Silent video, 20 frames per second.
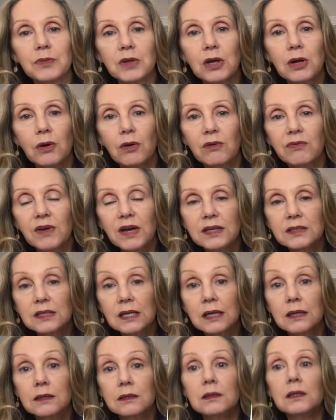you know if i
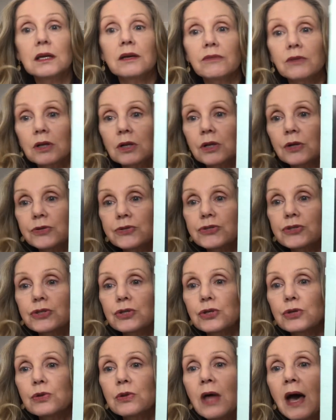get even close
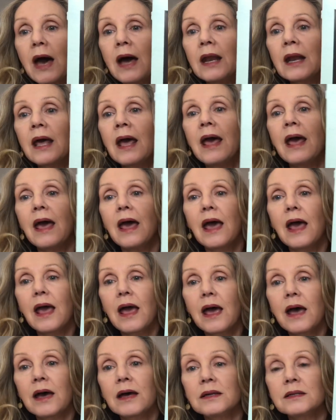to that
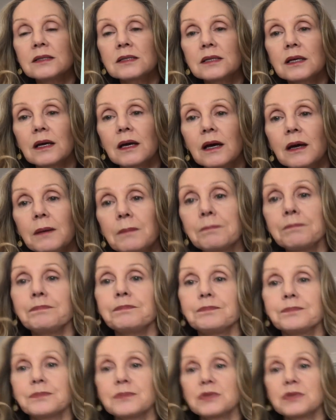and um,